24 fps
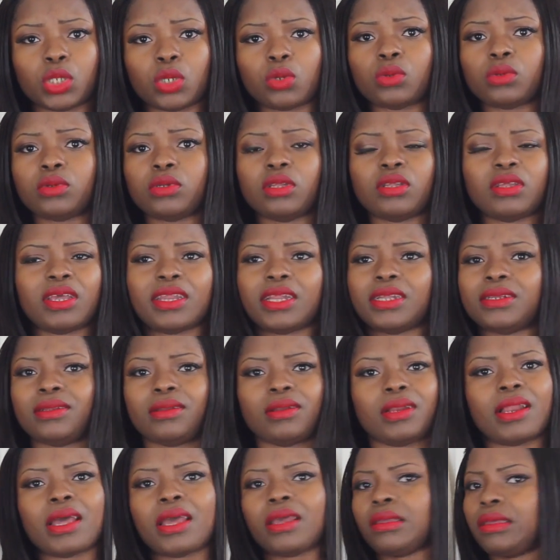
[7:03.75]
tone and I
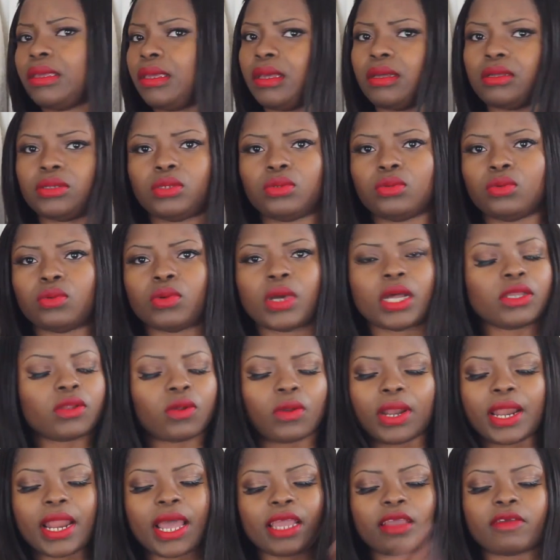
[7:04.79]
didn't like it at all I
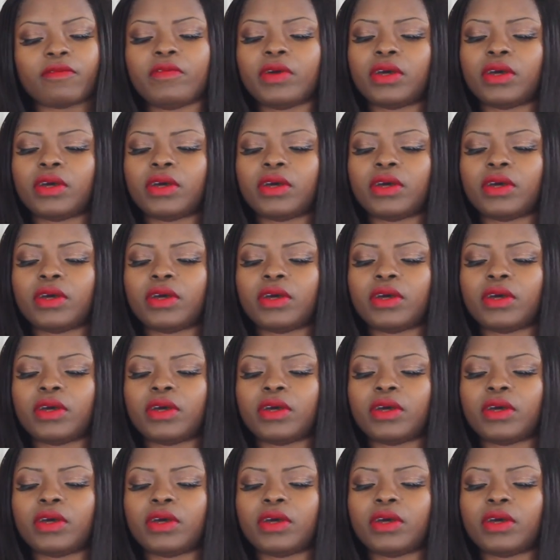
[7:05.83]
don't like